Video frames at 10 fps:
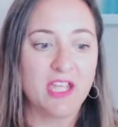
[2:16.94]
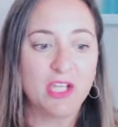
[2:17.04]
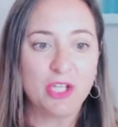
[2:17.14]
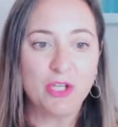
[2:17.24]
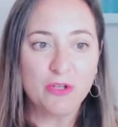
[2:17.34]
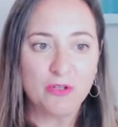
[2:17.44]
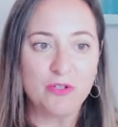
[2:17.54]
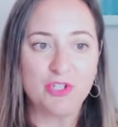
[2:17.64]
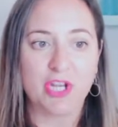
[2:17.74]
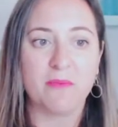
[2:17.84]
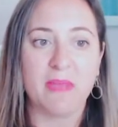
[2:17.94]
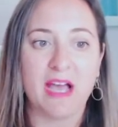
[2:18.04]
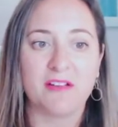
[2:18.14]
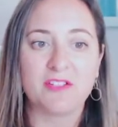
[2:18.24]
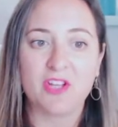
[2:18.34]
huge
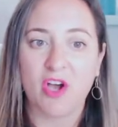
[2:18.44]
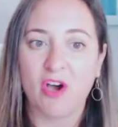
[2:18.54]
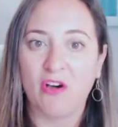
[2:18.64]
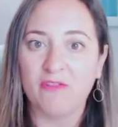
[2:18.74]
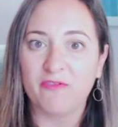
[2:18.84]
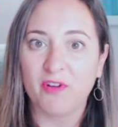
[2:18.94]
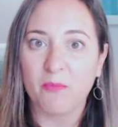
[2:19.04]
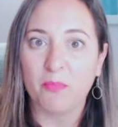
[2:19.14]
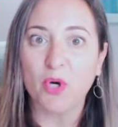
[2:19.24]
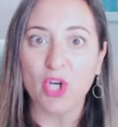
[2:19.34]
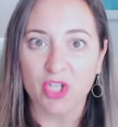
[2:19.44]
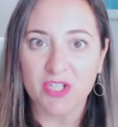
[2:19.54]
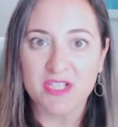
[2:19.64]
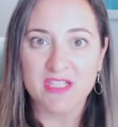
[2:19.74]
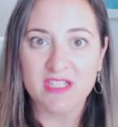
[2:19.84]
amount of
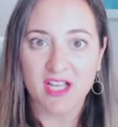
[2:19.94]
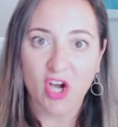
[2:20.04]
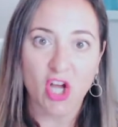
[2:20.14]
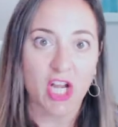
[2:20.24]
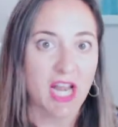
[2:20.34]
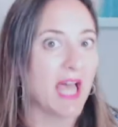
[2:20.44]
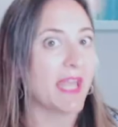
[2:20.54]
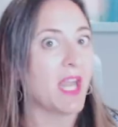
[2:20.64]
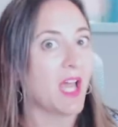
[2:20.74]
books online?